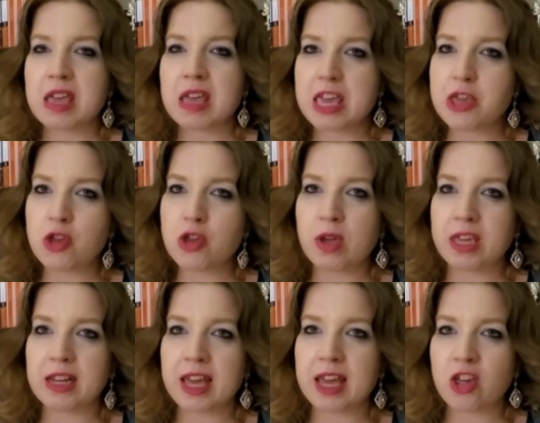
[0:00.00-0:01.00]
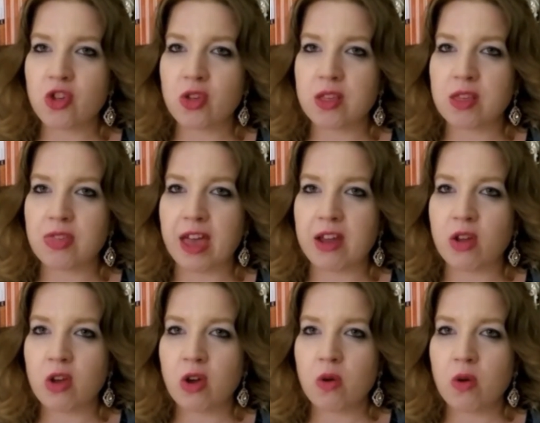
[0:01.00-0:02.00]
EU regulations that
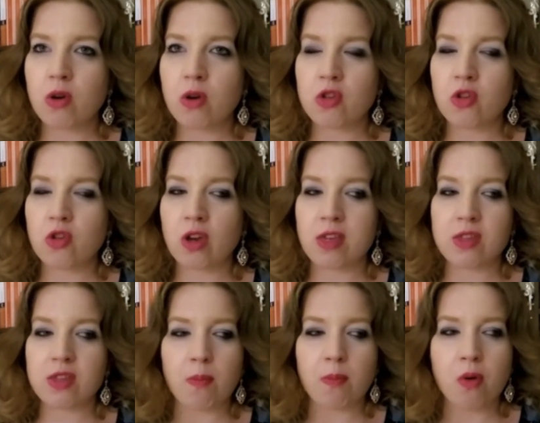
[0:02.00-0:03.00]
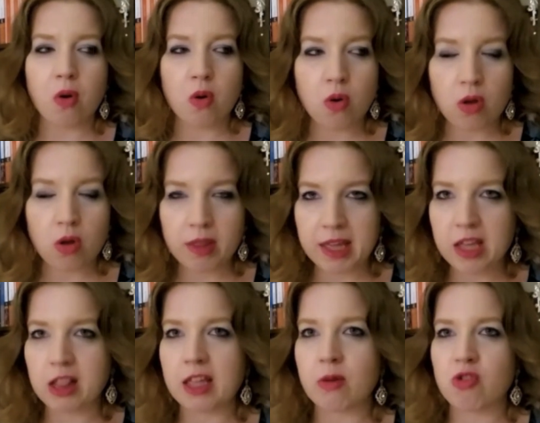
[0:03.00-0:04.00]
were just
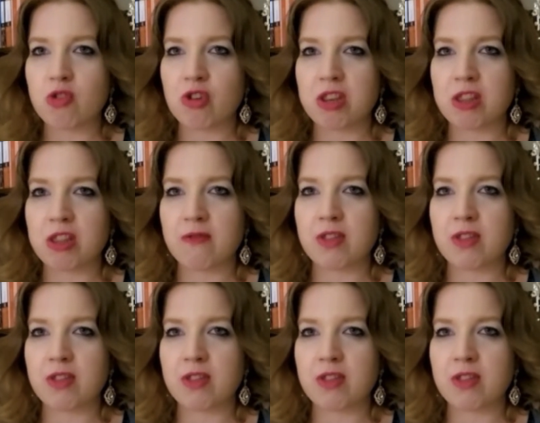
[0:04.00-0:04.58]
appallingly restrictive,